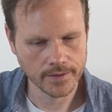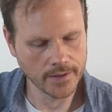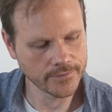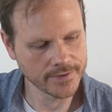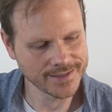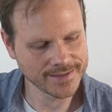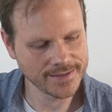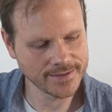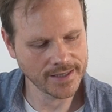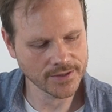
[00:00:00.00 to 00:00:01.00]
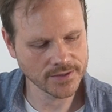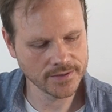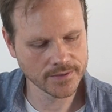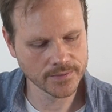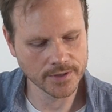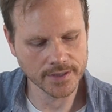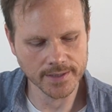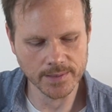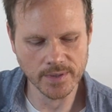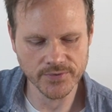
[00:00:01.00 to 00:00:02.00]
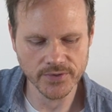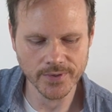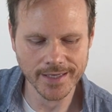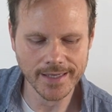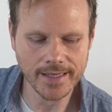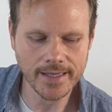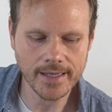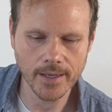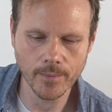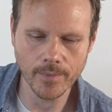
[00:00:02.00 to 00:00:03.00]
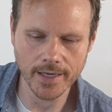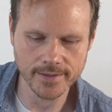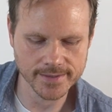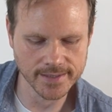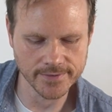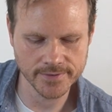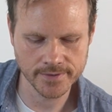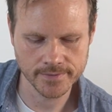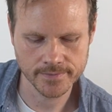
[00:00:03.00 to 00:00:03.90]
Now for the C section, we're going to come up to an E minor 7,